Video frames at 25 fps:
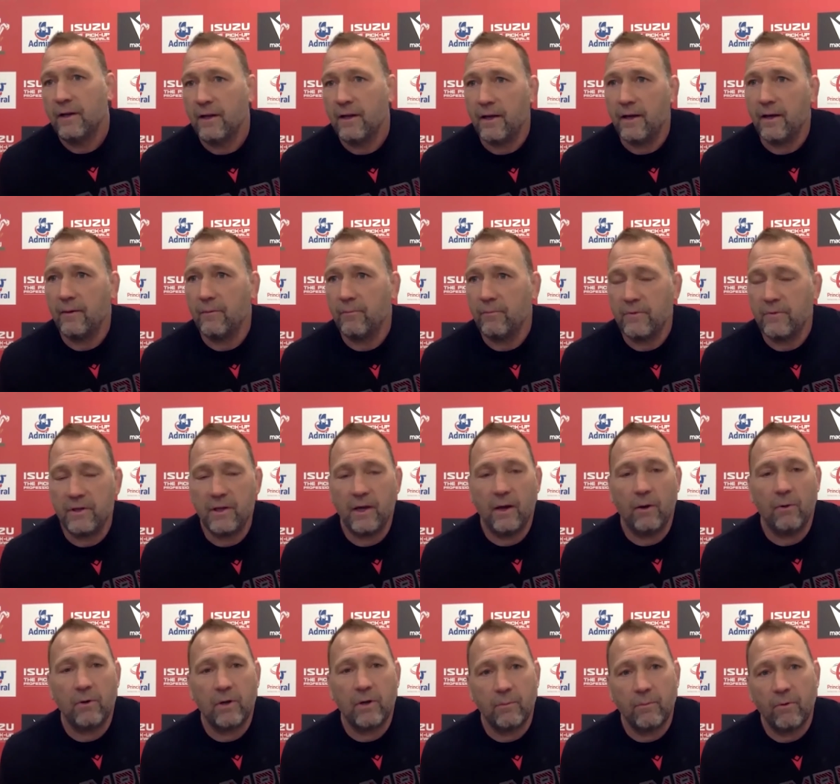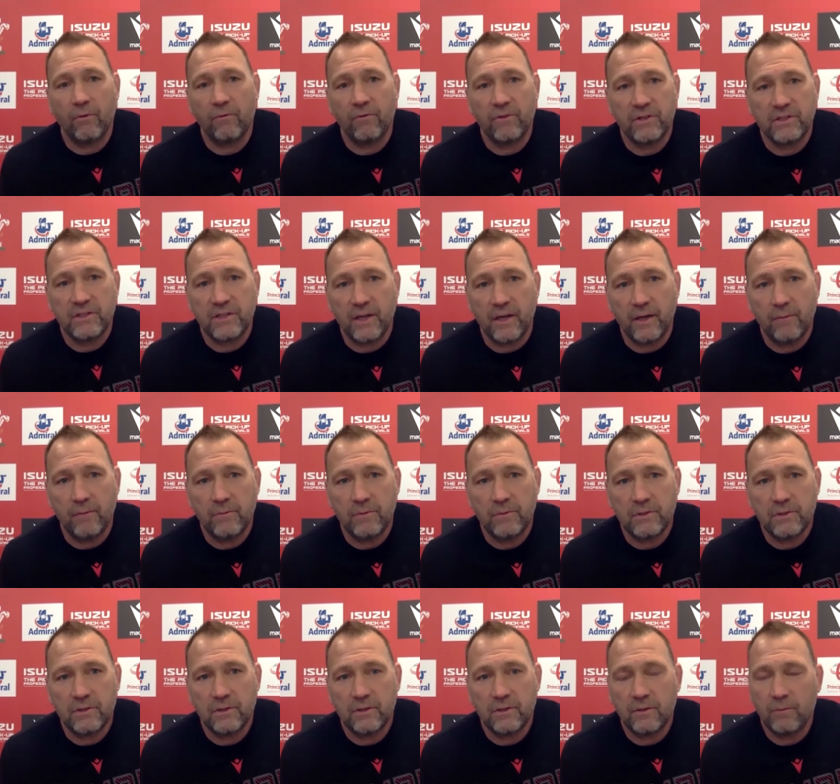um, the outcome of these
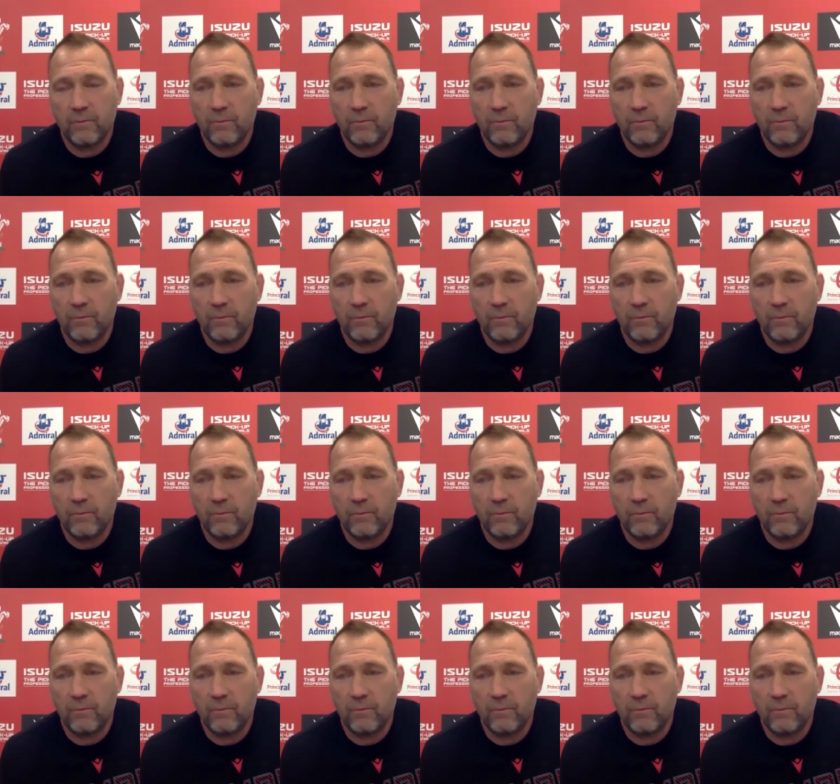games,